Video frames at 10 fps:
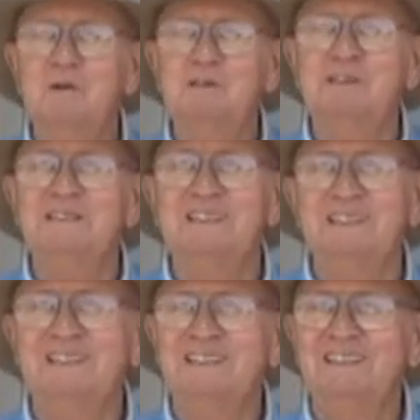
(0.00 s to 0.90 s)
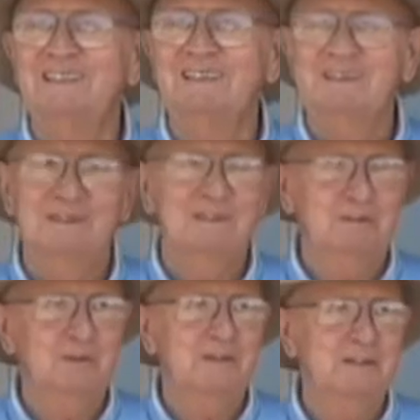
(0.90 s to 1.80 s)
ghosted,
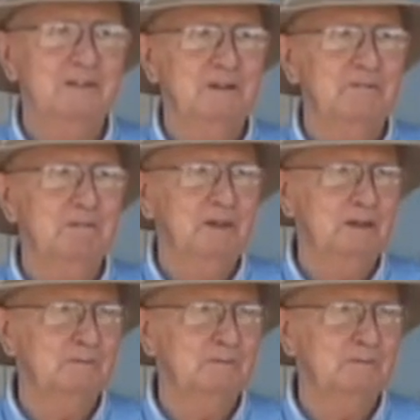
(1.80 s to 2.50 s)
but it has never